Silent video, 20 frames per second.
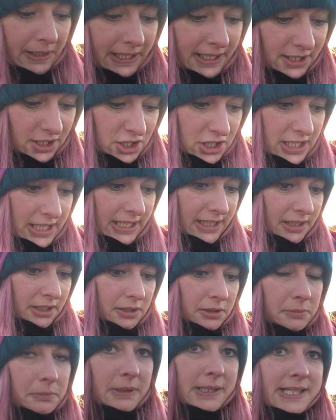actually.
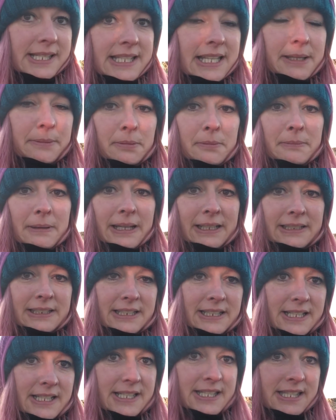My sleeping bag
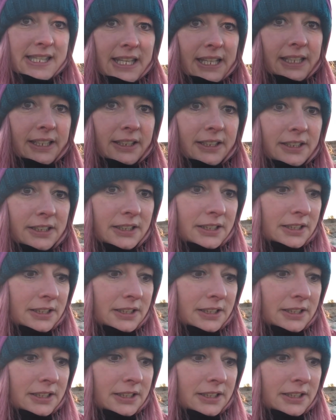did its thing,